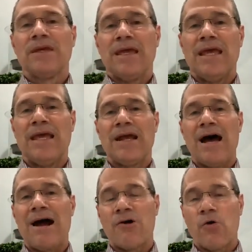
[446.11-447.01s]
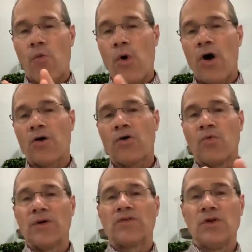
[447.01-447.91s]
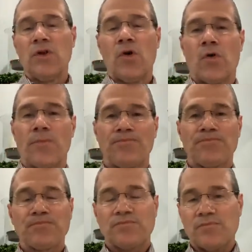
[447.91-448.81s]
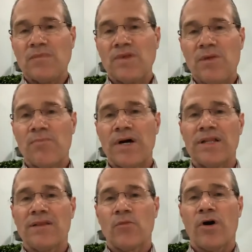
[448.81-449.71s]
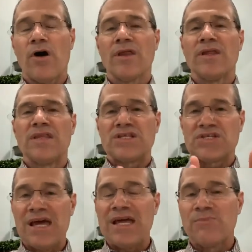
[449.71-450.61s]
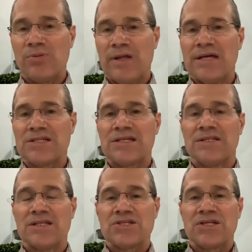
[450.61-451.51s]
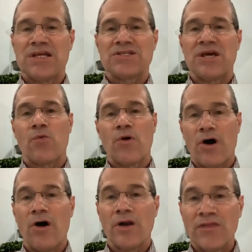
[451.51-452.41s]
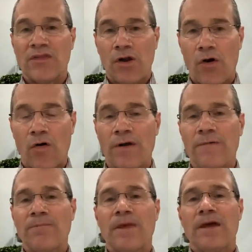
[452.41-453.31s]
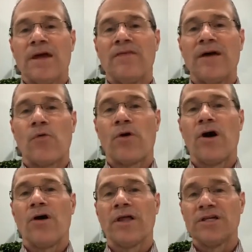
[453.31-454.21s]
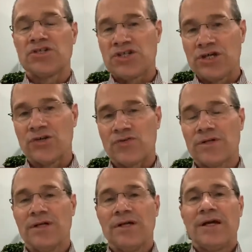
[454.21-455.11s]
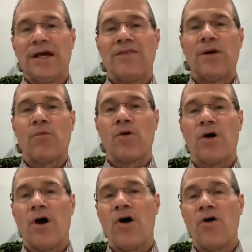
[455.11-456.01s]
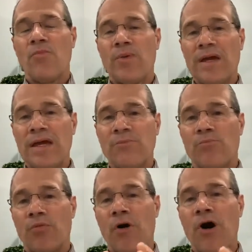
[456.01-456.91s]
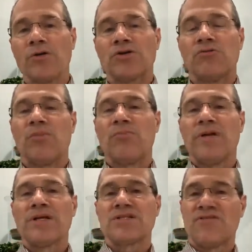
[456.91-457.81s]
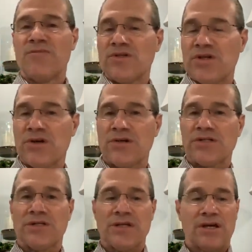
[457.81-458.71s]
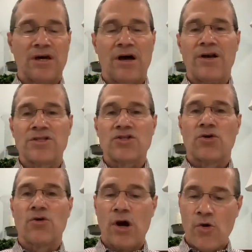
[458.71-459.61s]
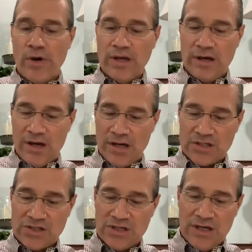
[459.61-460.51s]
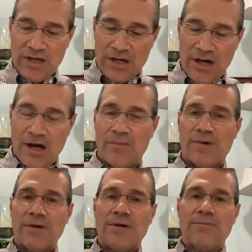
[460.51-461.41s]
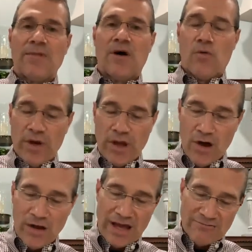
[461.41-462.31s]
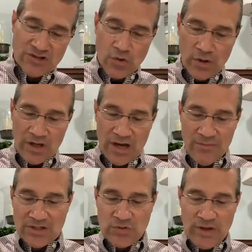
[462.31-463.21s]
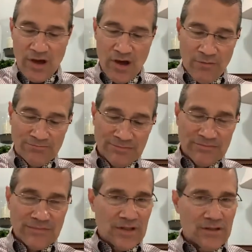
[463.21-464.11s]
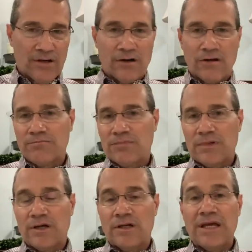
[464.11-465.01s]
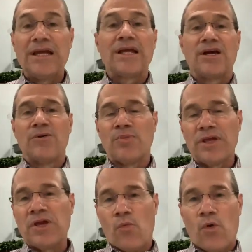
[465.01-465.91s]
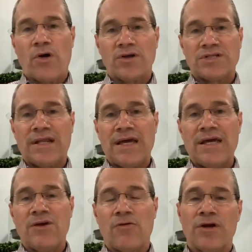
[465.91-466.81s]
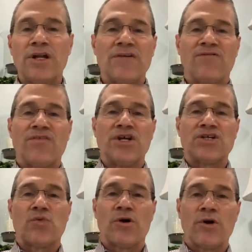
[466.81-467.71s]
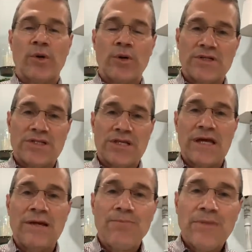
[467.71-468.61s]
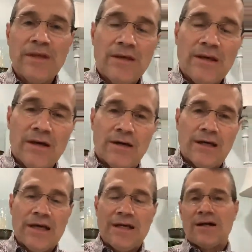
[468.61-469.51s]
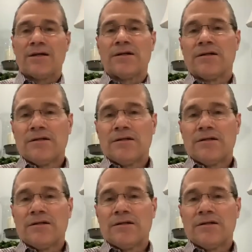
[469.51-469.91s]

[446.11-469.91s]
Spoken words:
in our walk with the Lord, but we're all in the same place in the sense that we're all in the Lord, and that we're all his children, and that we're all being brought to a place of maturity, that God is growing us up. We all have shortcomings. We all are an incomplete work today, or an unfinished work, we would say, in our